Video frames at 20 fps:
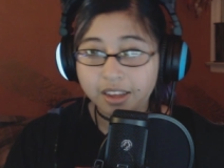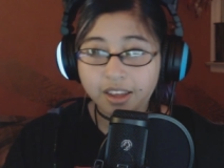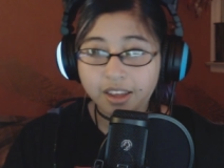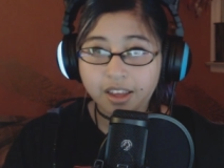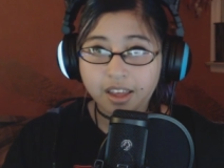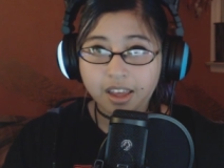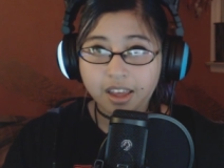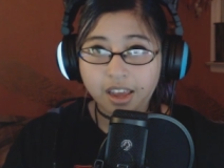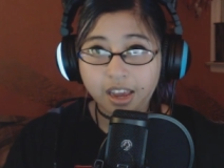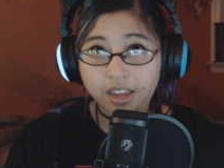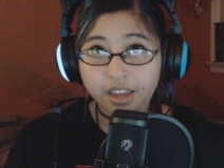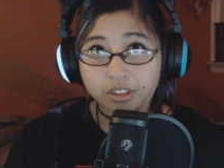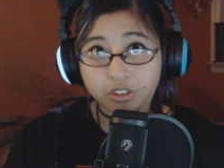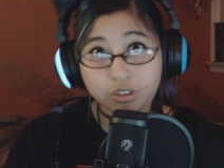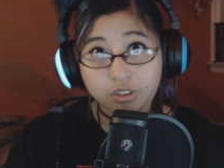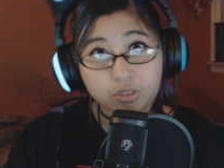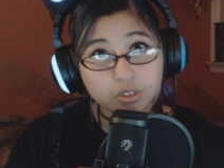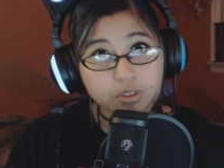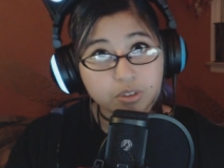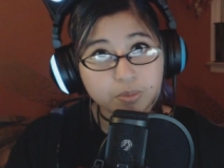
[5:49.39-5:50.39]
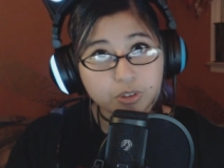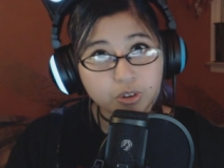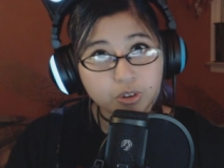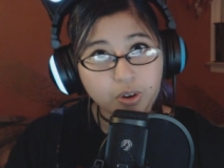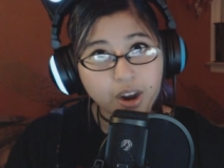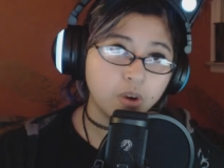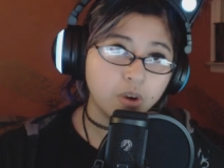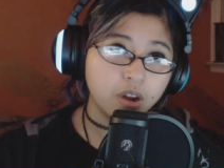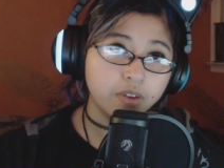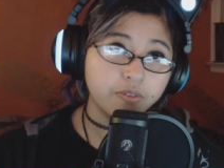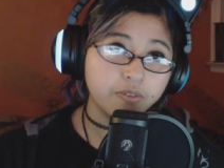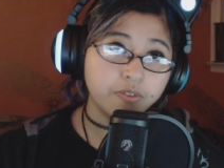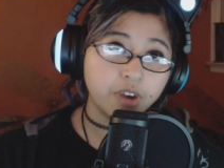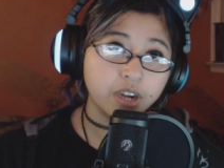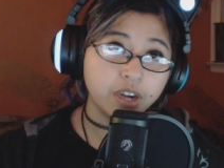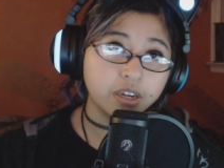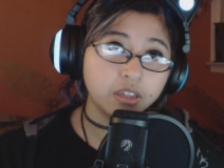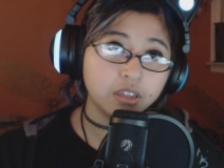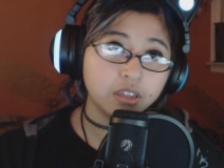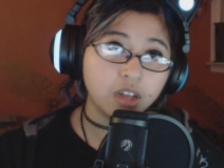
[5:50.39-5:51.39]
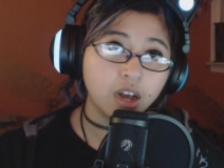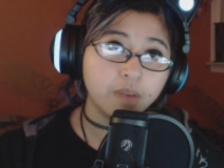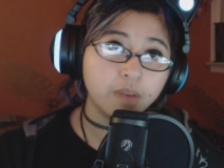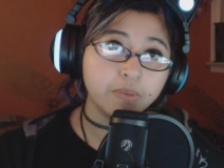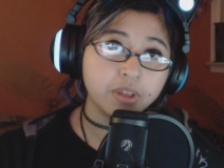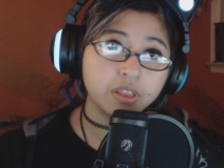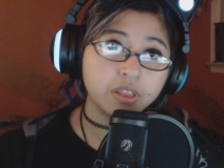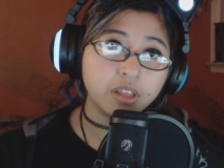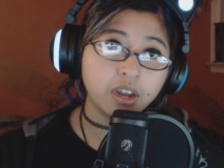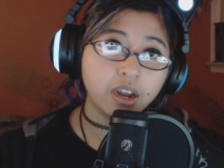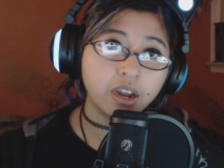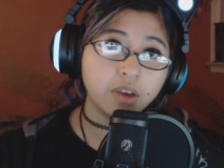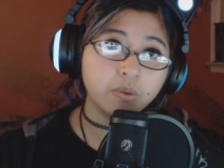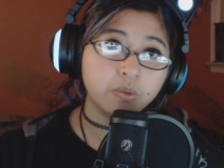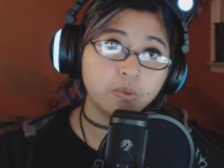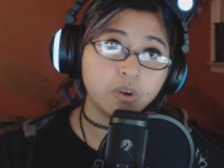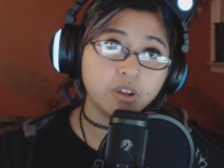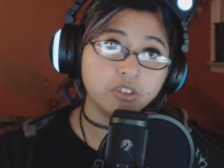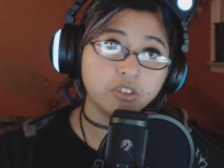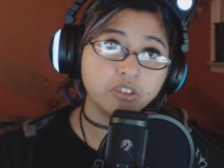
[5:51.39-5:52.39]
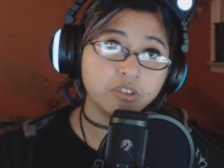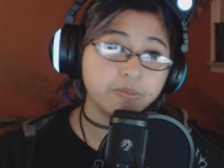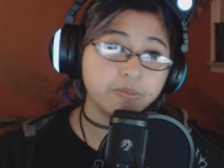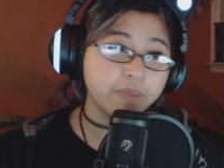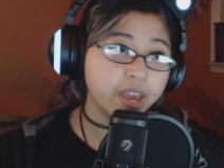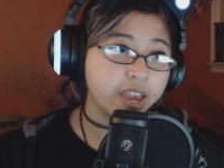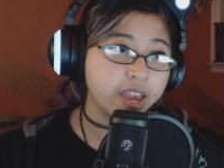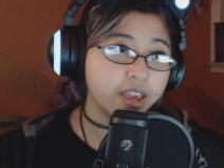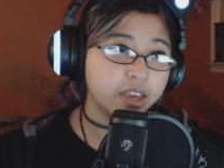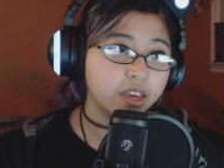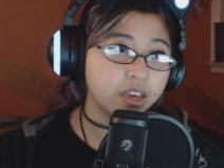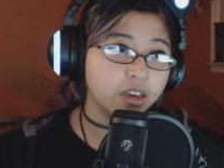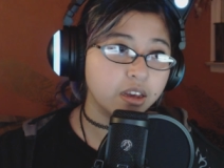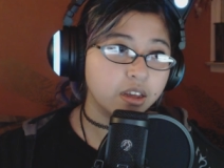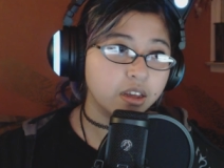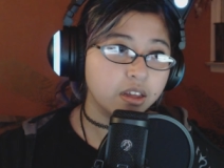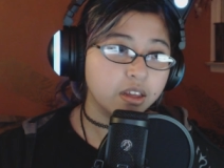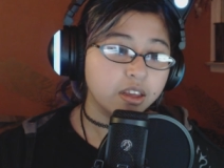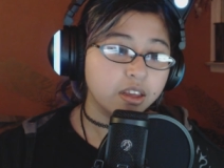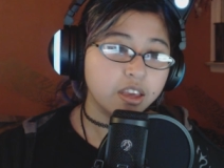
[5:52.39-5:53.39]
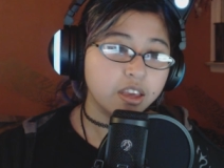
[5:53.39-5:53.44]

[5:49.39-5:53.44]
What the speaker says: And do subscribe. One final comment that I want to make.